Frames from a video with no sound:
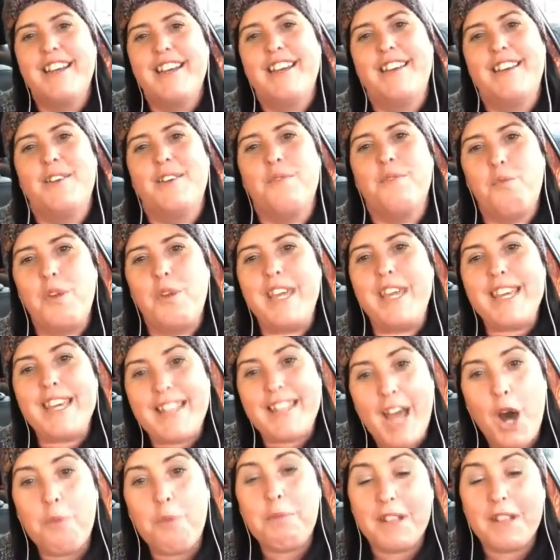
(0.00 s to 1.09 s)
we can
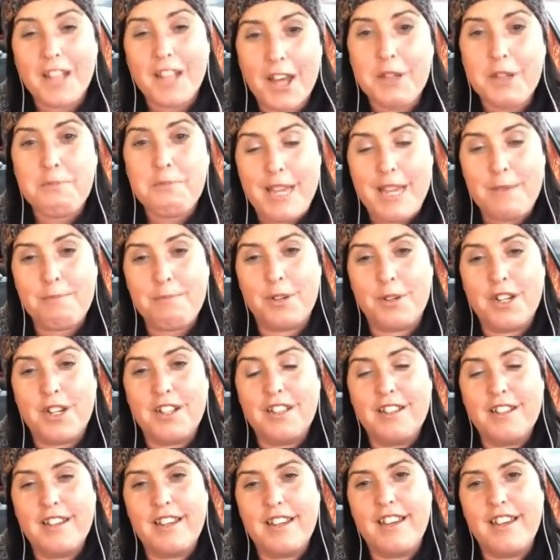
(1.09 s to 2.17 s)
help a lot of people
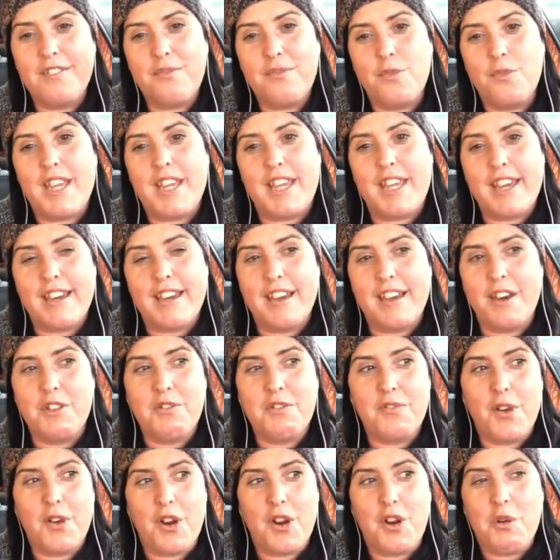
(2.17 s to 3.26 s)
if we get out of
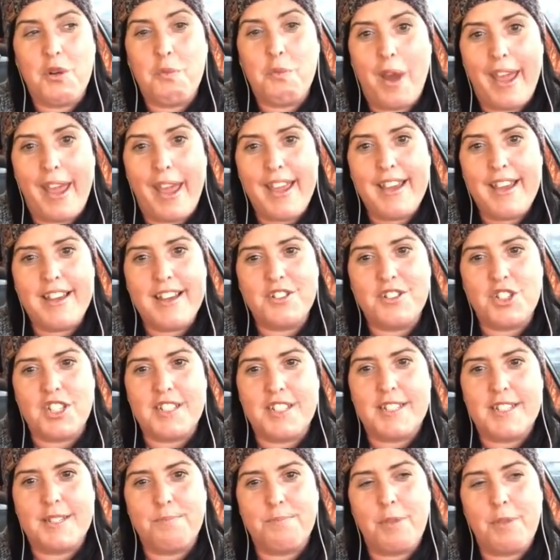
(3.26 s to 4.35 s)
our own way and
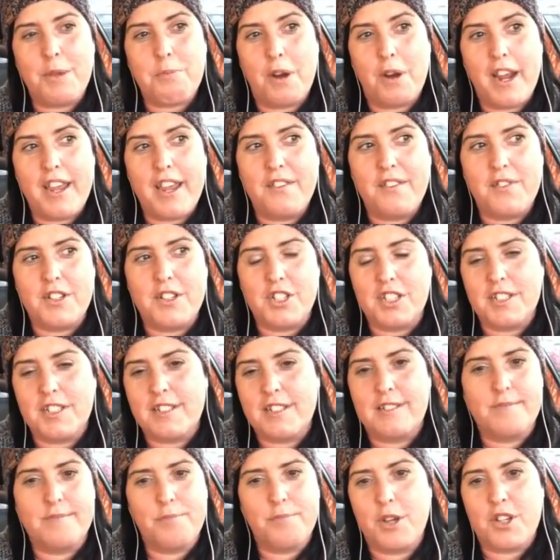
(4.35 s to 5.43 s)
just be brave and just
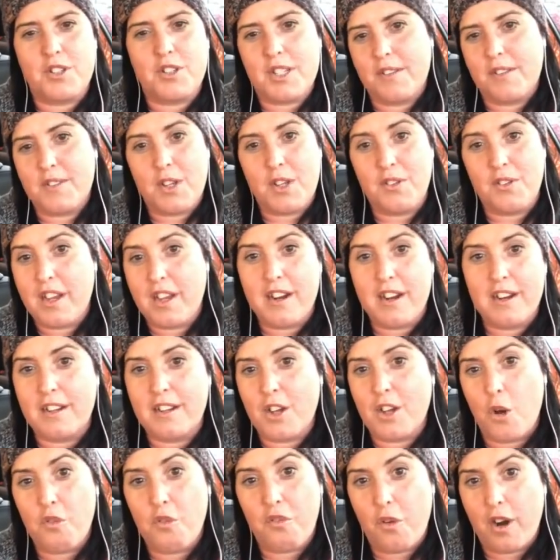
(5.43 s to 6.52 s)
put ourselves out there and
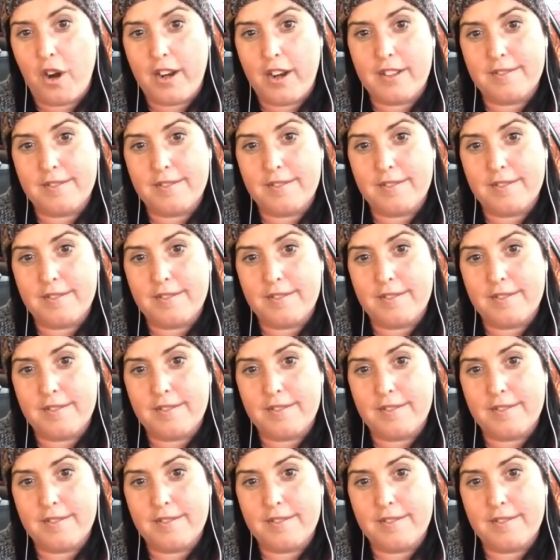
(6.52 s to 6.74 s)
go for it.